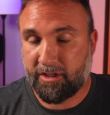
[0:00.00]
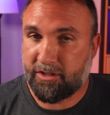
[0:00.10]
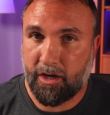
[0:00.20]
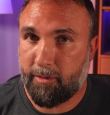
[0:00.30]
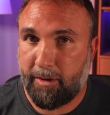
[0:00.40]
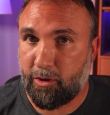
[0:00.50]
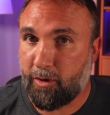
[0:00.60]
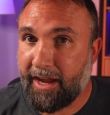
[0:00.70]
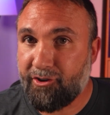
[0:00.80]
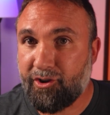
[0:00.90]
let's talk about
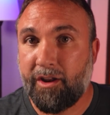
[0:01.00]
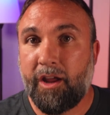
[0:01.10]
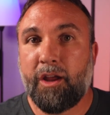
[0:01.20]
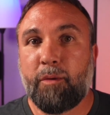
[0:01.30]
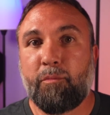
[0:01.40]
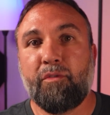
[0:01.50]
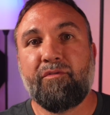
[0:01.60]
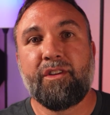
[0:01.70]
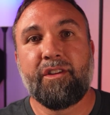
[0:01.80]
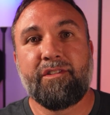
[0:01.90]
location.
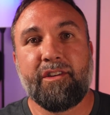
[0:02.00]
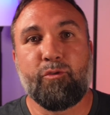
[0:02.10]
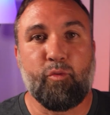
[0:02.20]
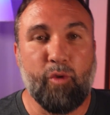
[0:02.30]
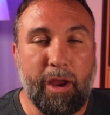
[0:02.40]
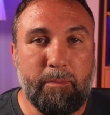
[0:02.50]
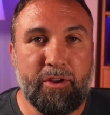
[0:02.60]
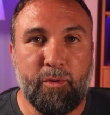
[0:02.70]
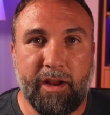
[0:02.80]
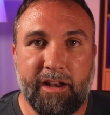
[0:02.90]
Broomfield sits right
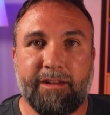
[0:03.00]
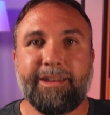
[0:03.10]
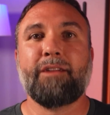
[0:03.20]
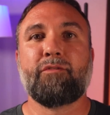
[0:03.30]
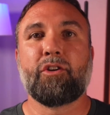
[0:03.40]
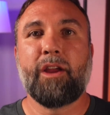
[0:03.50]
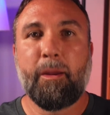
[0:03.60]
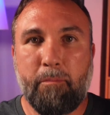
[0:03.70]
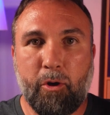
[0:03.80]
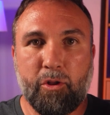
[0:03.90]
between Denver
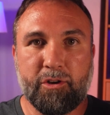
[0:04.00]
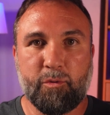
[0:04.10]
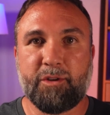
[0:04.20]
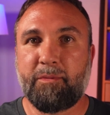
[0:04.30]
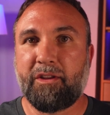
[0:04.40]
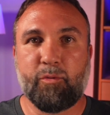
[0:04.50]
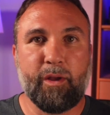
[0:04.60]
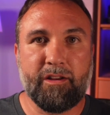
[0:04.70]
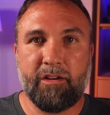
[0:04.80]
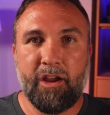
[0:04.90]
and Boulder, which means
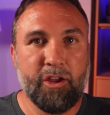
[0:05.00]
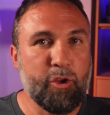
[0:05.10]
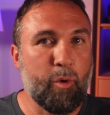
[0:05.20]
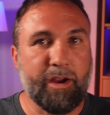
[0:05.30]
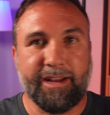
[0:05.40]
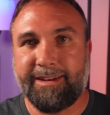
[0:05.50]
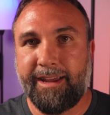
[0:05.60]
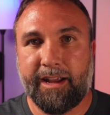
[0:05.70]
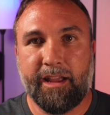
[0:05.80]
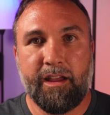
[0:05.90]
whether you work in
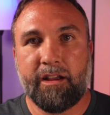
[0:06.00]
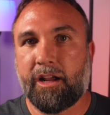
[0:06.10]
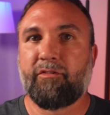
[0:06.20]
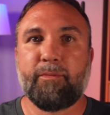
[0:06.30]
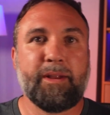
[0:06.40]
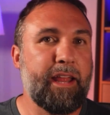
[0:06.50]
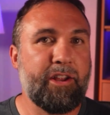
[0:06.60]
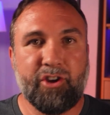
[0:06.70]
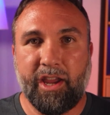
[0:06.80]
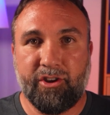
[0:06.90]
tech, government,
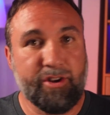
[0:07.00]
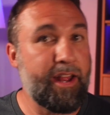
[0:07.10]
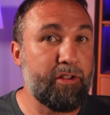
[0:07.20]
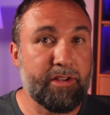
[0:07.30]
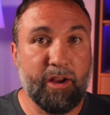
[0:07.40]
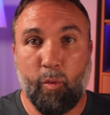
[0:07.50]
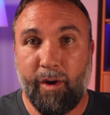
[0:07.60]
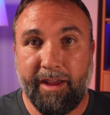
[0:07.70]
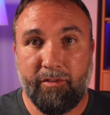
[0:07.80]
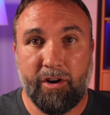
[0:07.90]
education, healthcare,
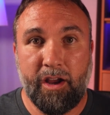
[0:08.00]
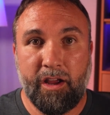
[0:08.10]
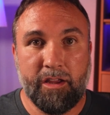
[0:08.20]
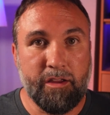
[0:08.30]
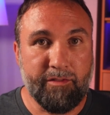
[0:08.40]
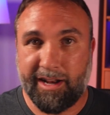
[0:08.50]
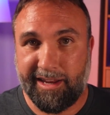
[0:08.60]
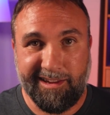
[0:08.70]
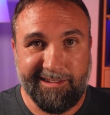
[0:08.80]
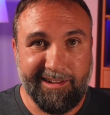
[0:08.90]
whatever, you've got
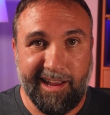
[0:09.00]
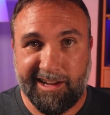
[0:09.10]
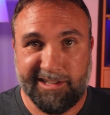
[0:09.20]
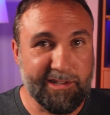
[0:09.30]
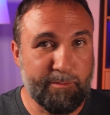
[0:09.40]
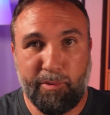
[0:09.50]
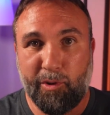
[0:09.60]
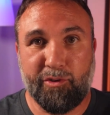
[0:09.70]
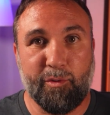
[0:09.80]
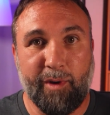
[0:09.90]
easy access
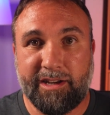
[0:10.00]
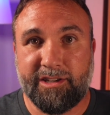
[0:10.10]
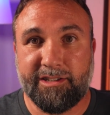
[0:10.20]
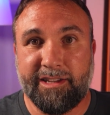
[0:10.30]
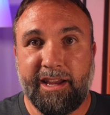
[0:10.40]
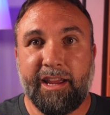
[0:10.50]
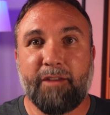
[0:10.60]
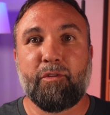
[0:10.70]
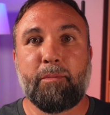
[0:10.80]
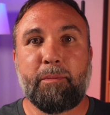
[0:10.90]
both directions.
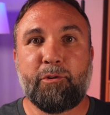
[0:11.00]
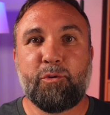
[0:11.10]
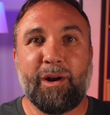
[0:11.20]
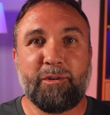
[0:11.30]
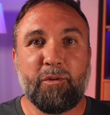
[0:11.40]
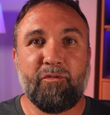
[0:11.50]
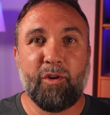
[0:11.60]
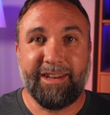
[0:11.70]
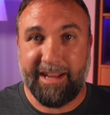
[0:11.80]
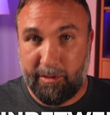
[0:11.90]
And for people who want to
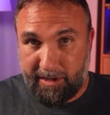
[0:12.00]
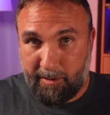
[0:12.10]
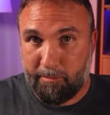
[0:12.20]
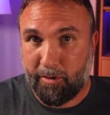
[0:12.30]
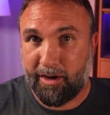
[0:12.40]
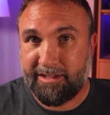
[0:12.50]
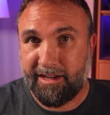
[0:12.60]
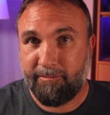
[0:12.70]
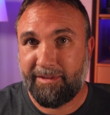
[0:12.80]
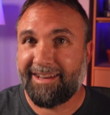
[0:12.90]
avoid downtown
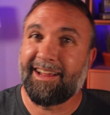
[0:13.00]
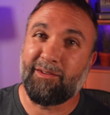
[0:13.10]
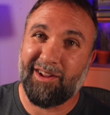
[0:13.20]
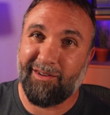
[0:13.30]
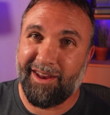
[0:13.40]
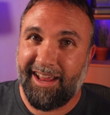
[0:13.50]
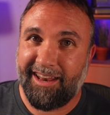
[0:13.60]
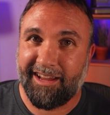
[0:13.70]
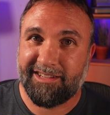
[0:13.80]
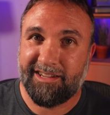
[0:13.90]
pricing and downtown
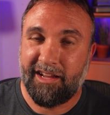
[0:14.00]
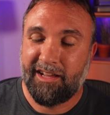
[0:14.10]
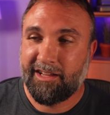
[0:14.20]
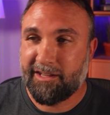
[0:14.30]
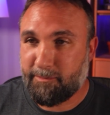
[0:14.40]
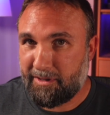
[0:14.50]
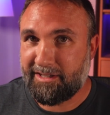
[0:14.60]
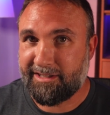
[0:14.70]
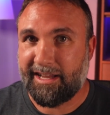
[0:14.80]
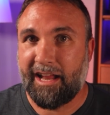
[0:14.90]
headaches, this
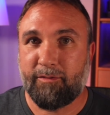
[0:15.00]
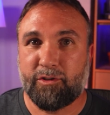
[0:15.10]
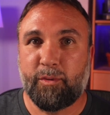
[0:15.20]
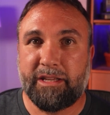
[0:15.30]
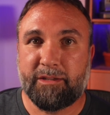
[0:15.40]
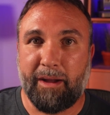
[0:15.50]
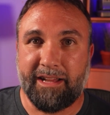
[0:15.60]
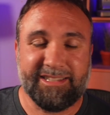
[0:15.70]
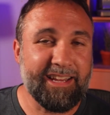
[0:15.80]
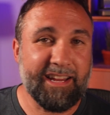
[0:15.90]
place is kind of a sweet
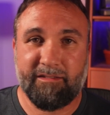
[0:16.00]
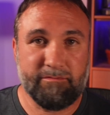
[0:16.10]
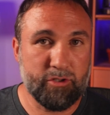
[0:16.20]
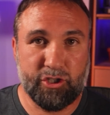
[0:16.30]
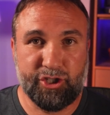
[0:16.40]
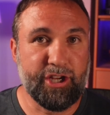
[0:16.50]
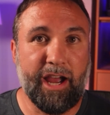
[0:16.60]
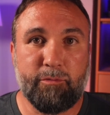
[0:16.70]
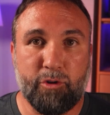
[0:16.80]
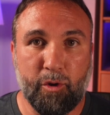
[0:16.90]
spot. Second,
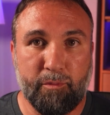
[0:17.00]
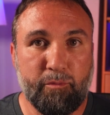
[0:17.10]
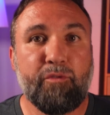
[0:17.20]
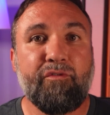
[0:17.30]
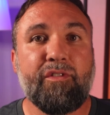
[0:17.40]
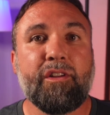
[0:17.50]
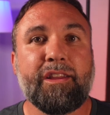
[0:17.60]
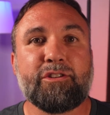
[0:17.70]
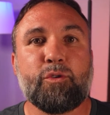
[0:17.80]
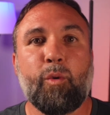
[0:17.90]
job growth.
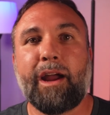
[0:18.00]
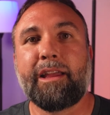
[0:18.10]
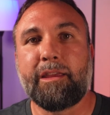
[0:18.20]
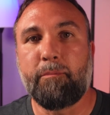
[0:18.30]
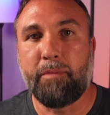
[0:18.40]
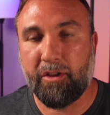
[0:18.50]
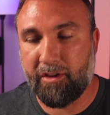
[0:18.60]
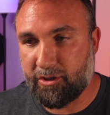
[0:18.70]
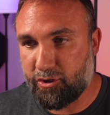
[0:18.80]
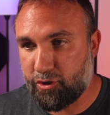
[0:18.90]
Broomfield has quietly
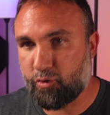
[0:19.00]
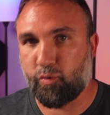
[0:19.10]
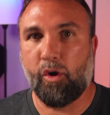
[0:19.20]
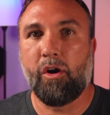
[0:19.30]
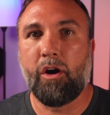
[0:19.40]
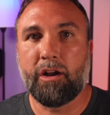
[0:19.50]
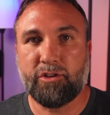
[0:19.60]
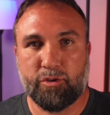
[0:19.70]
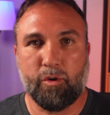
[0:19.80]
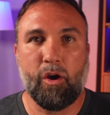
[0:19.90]
built a strong
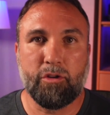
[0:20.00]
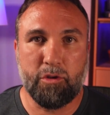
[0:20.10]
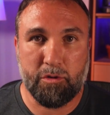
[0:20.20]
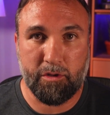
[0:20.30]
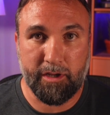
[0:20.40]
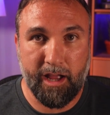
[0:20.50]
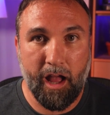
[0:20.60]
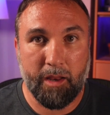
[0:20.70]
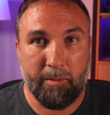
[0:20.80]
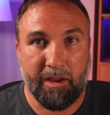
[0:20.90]
local
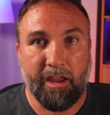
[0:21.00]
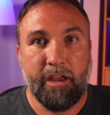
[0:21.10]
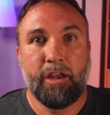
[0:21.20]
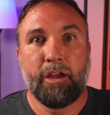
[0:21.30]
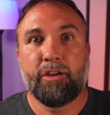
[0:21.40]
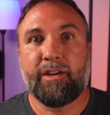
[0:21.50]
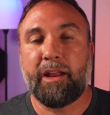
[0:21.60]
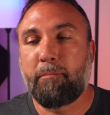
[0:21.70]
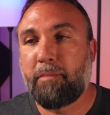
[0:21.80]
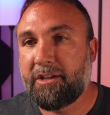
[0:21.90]
economy. You've got
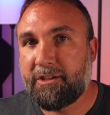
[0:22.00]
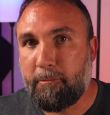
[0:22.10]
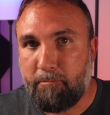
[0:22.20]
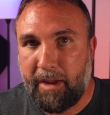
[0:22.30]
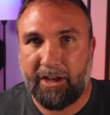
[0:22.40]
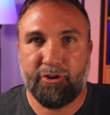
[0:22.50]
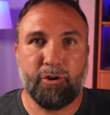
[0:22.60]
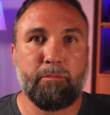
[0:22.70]
a bunch of major